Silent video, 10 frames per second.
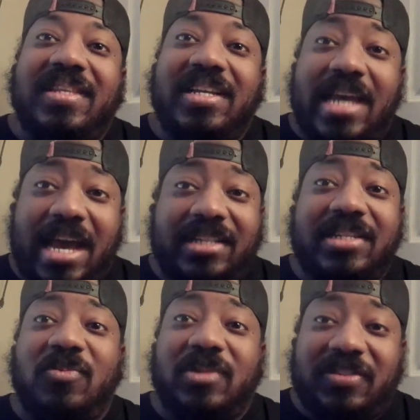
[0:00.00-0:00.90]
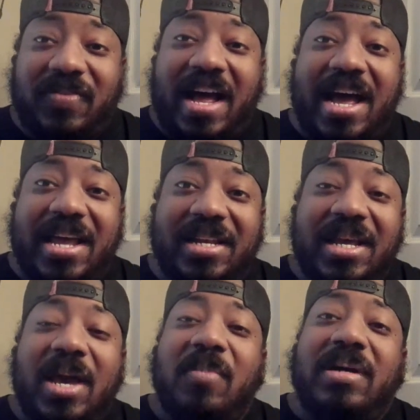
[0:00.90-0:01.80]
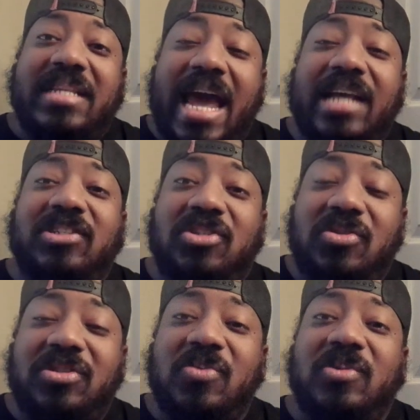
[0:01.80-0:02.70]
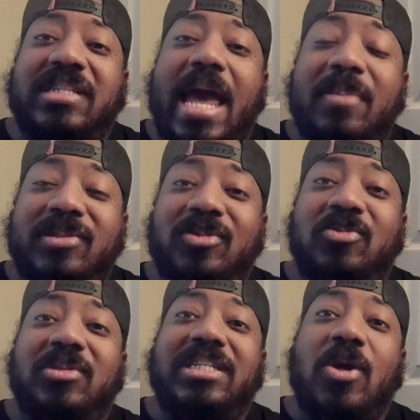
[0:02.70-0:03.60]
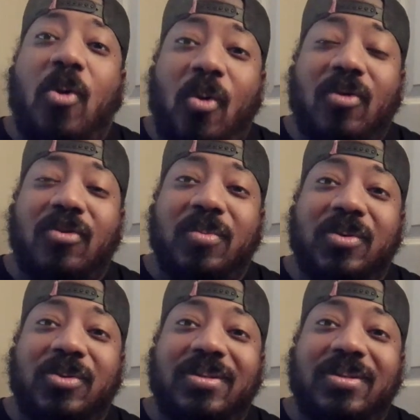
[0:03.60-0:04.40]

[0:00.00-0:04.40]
good. The acting was fine. But the execution was absolutely horrible.